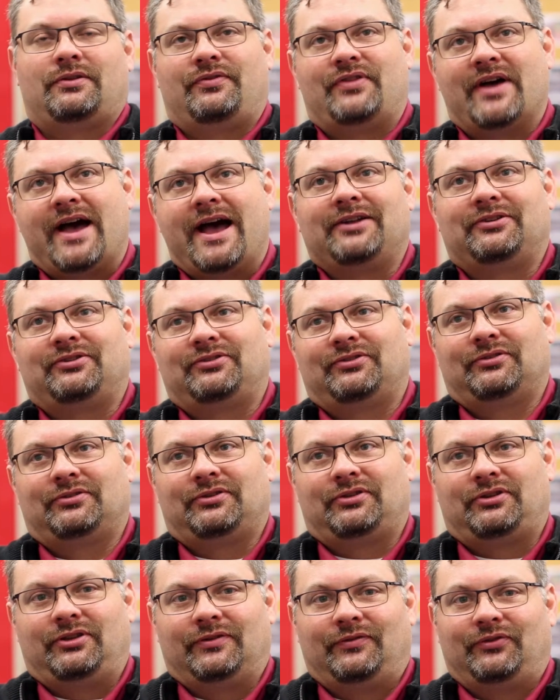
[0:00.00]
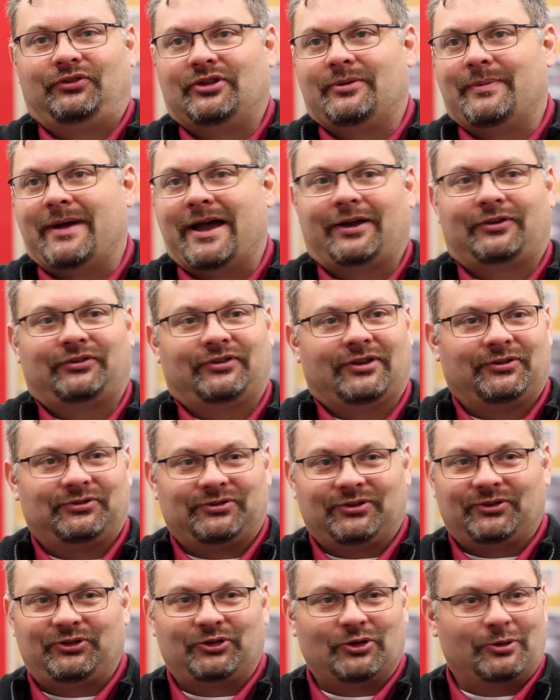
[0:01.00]
That gives them access
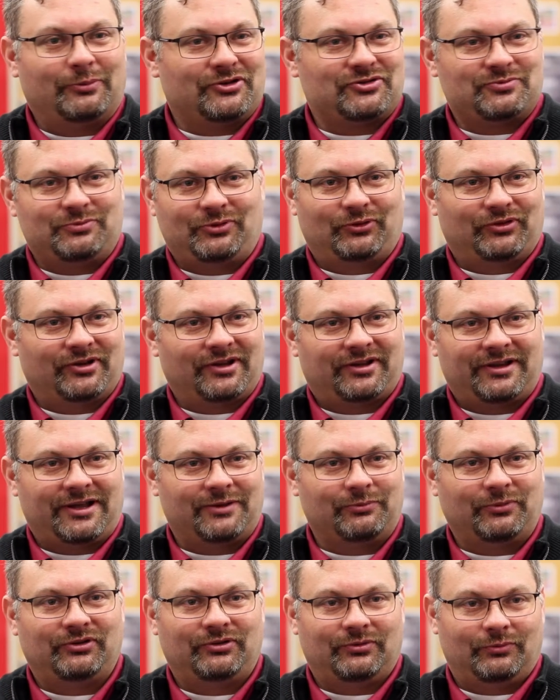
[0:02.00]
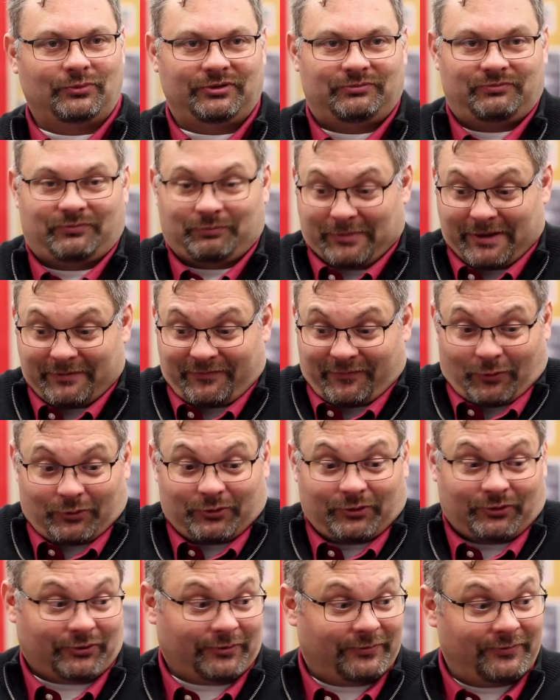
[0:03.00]
to so much music. And my
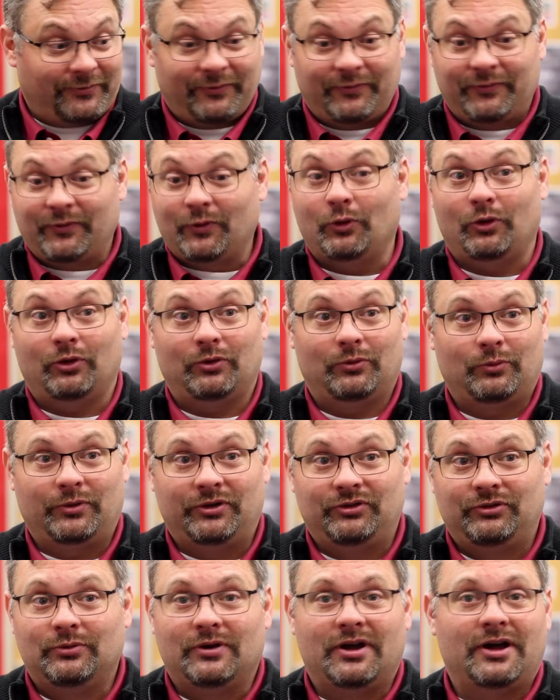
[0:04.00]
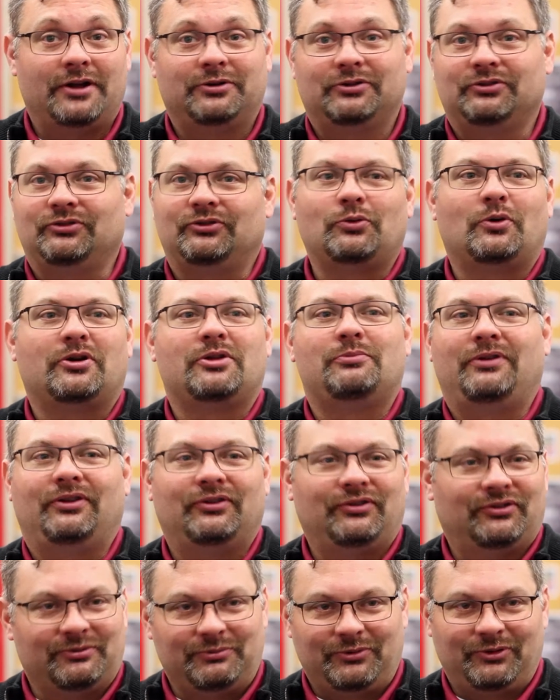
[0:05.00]
folders are full. We do 120
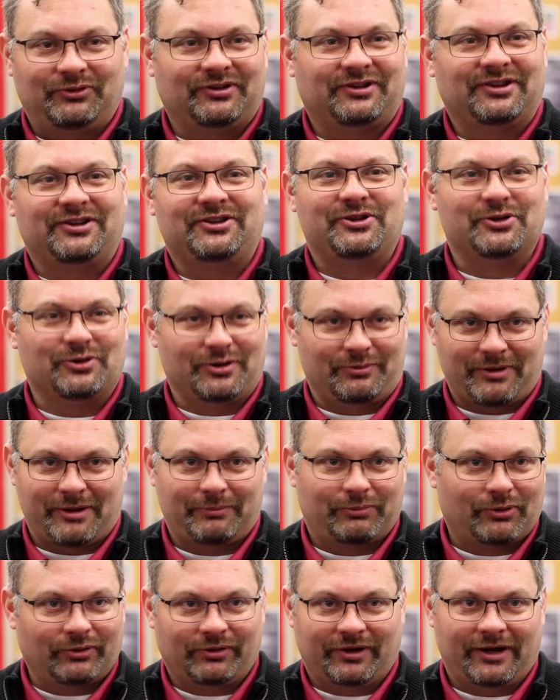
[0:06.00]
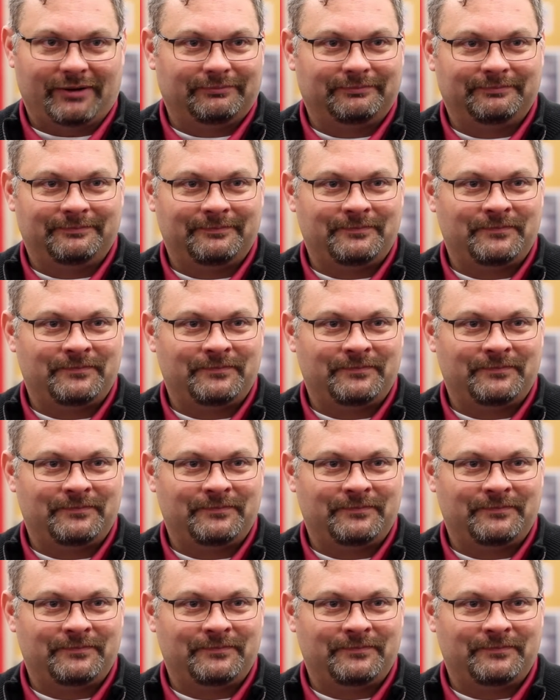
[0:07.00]
pieces of music a year in my program.